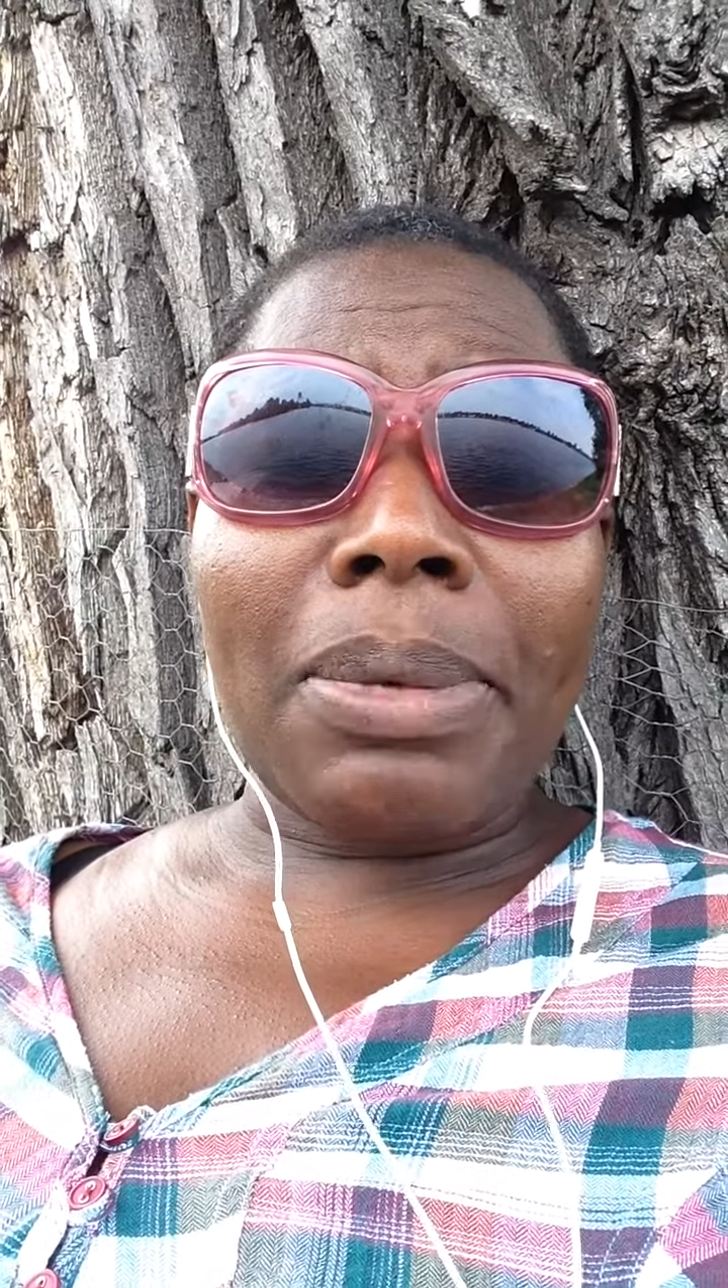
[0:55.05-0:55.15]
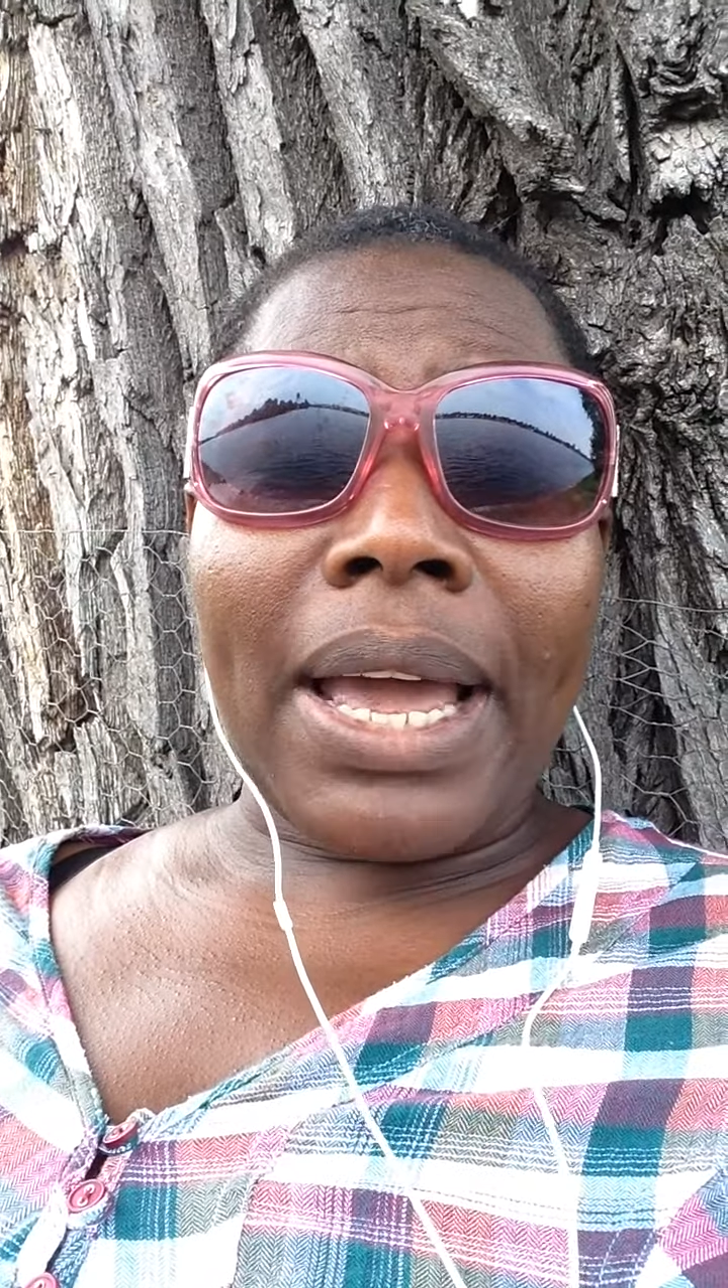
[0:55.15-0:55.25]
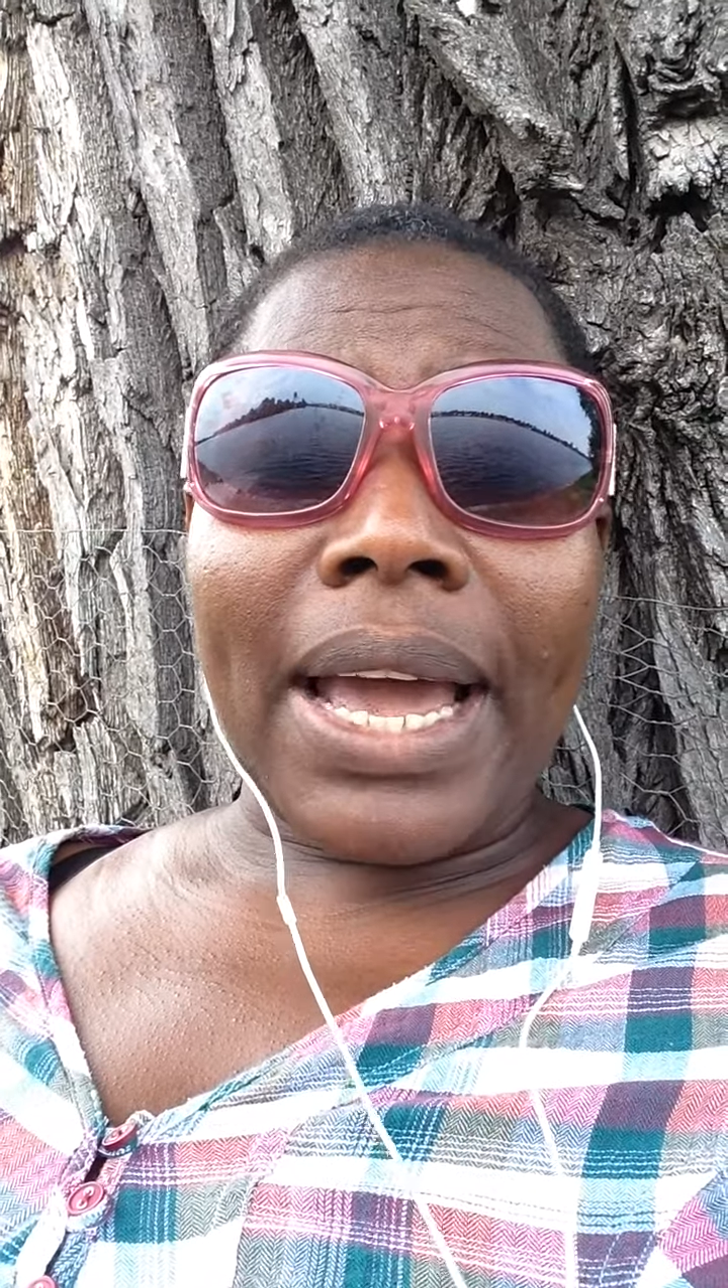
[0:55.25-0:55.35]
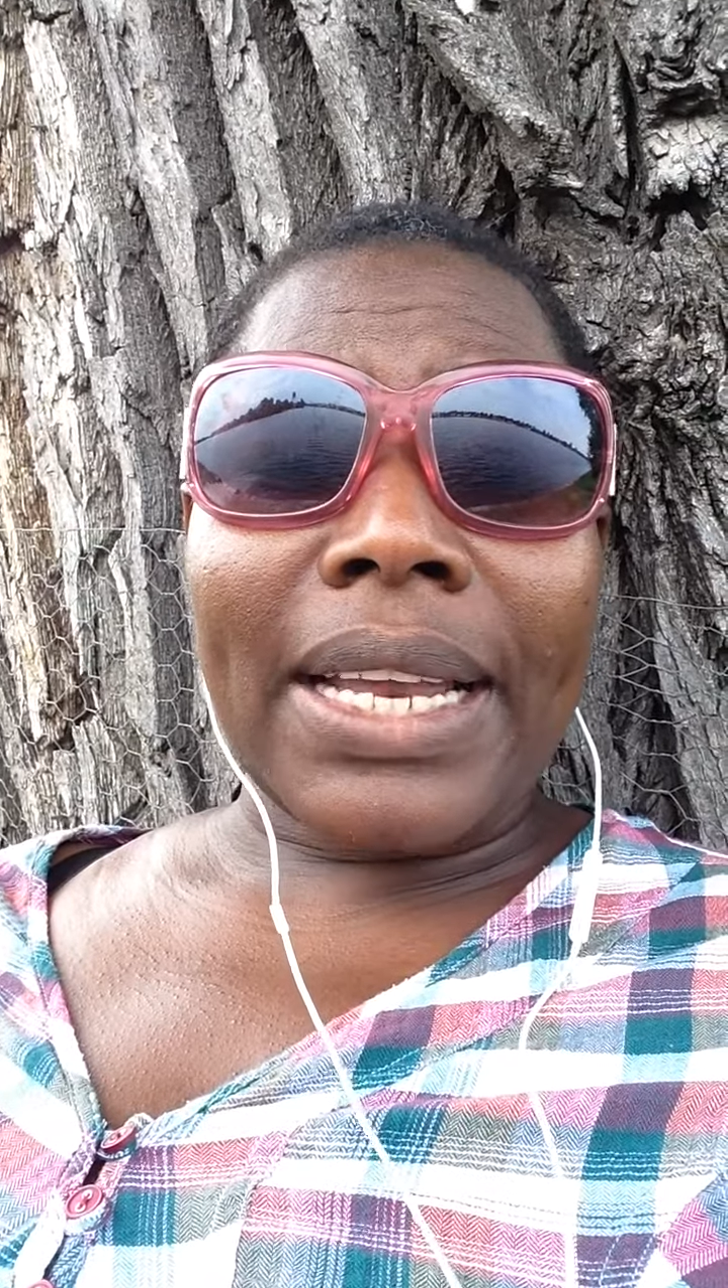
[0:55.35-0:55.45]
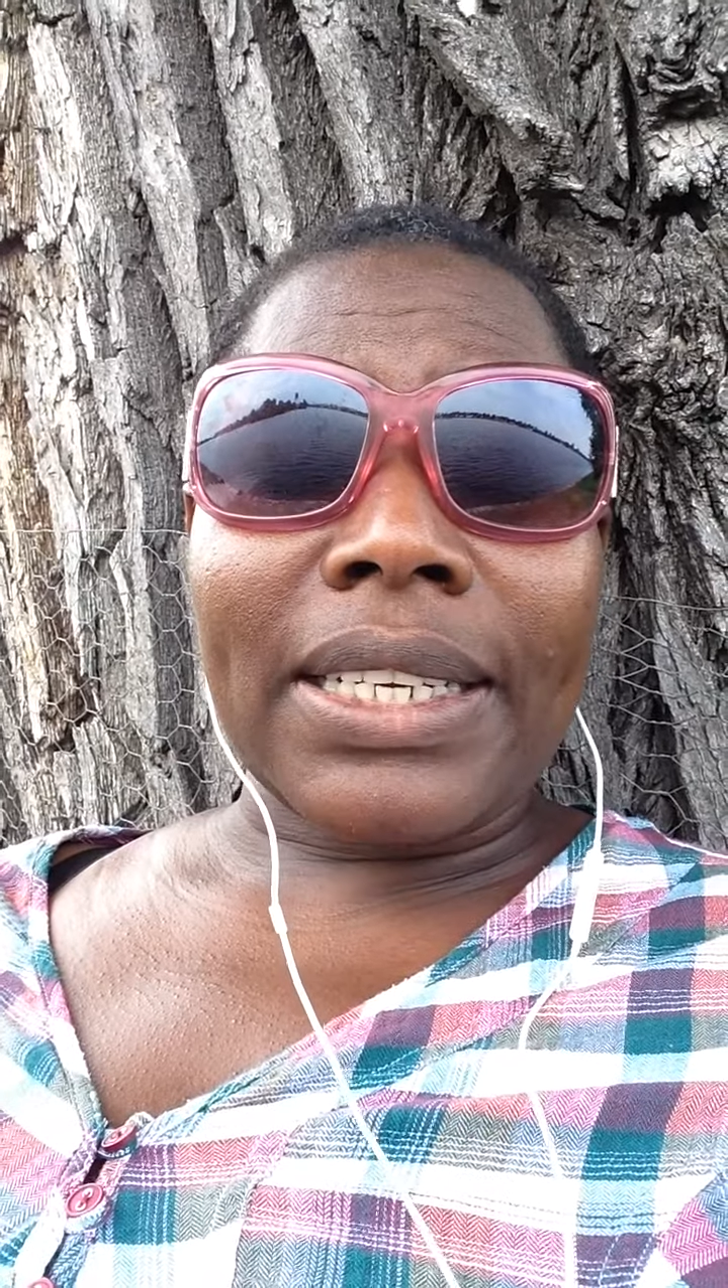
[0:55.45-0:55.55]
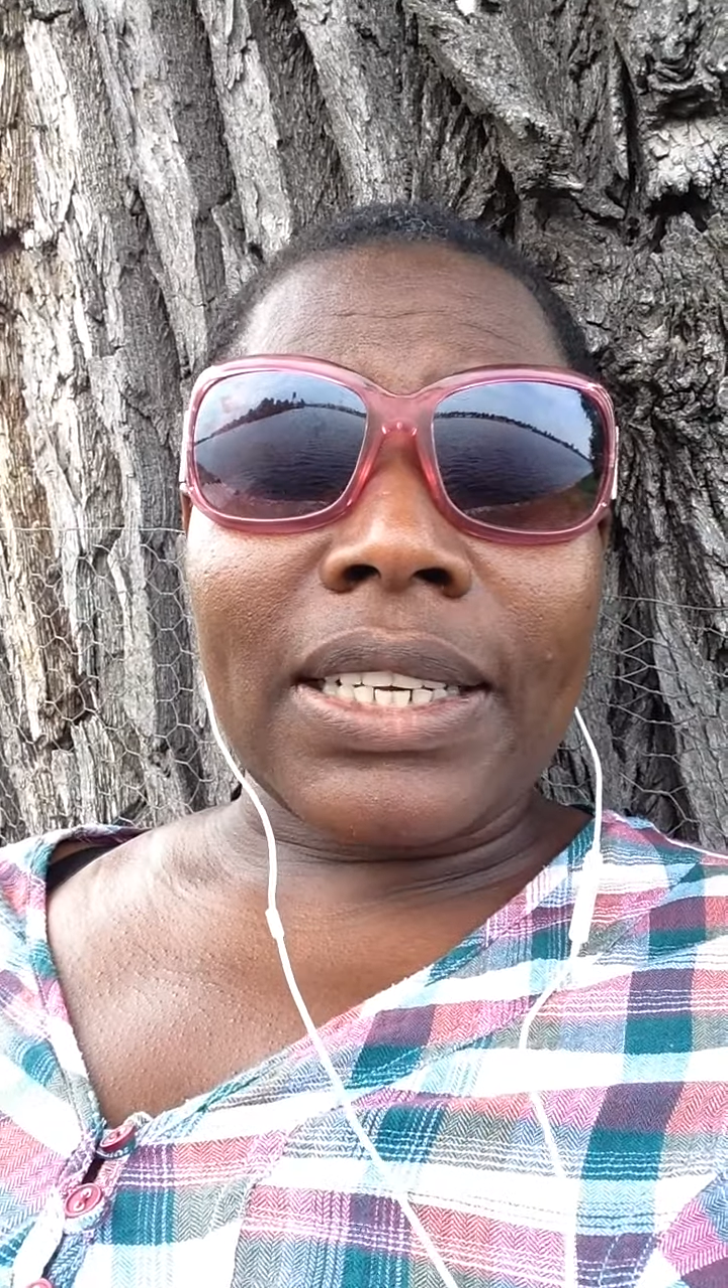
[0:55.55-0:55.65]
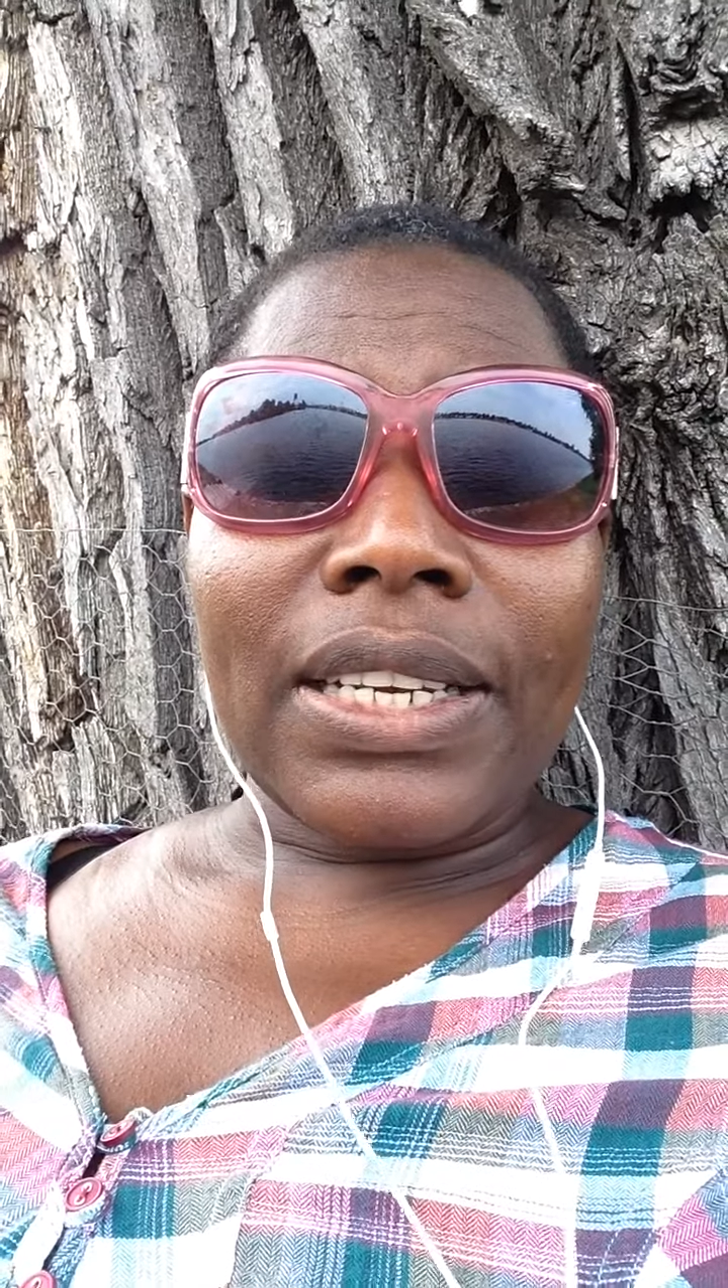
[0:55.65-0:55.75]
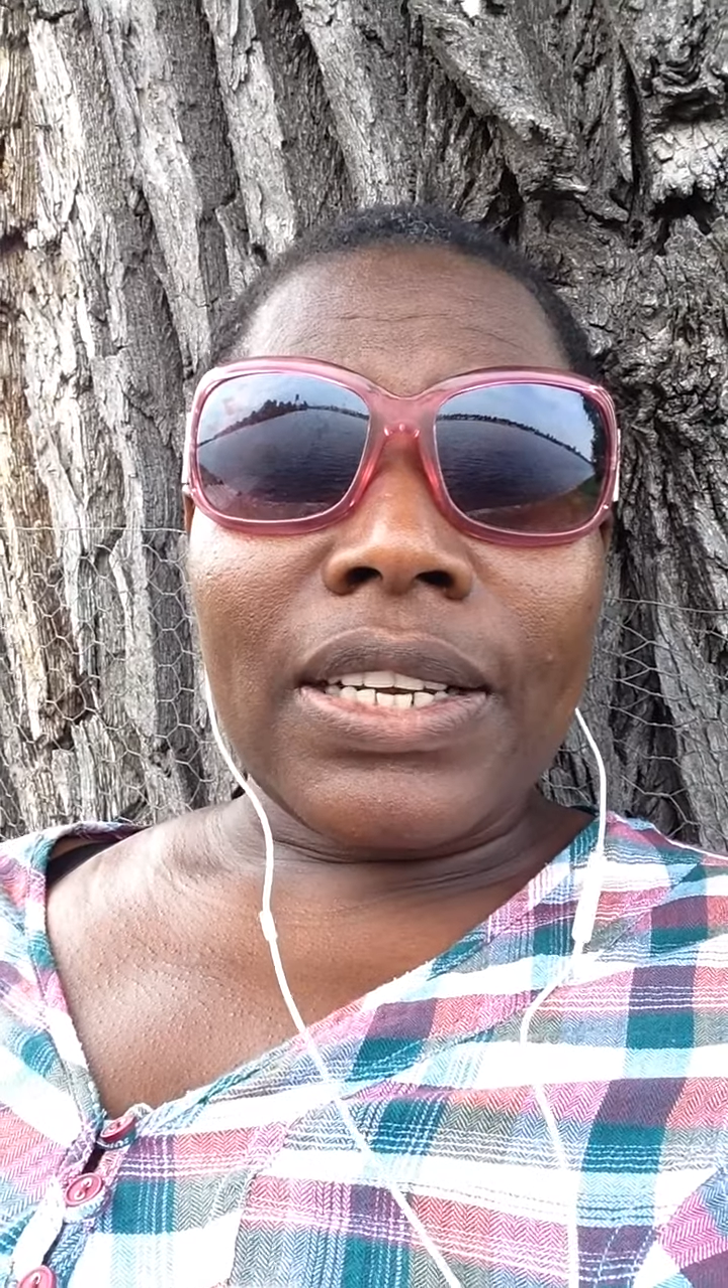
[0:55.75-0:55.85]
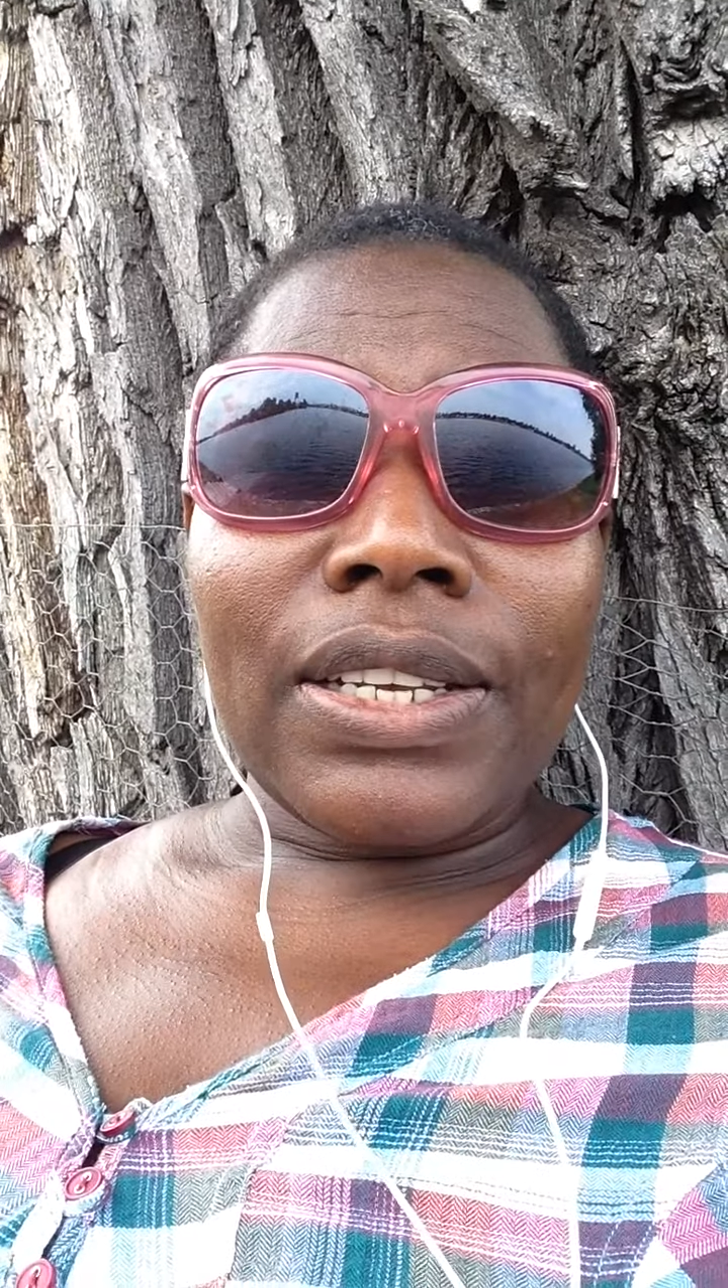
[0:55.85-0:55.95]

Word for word: my hand.